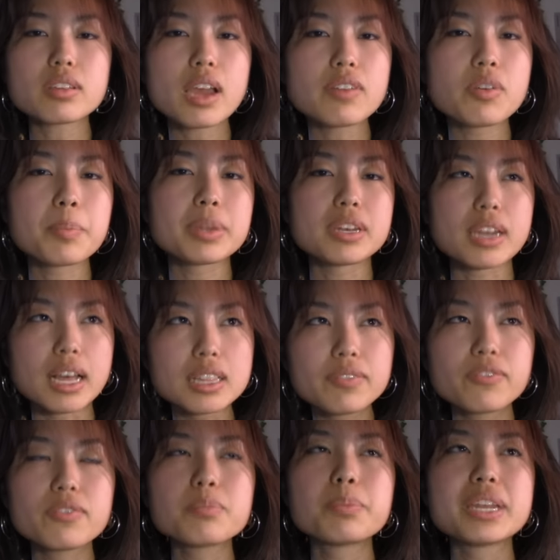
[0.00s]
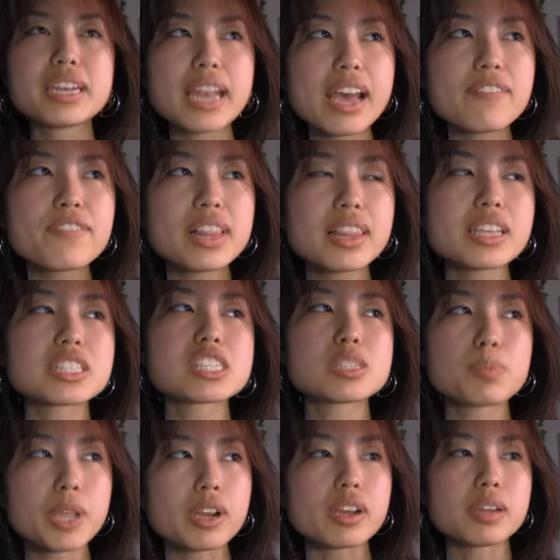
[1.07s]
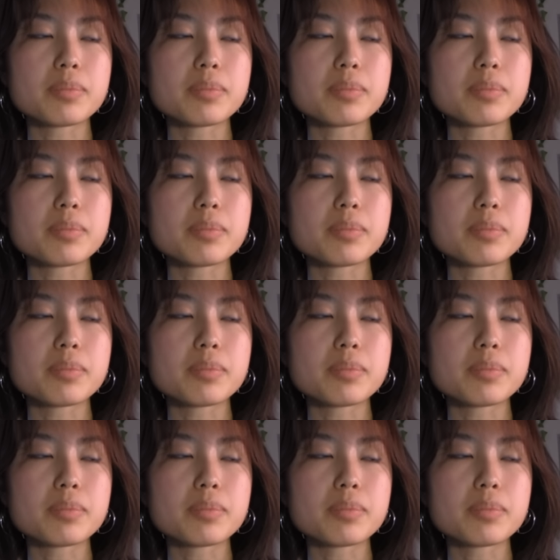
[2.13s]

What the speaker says: have a benevolent spirit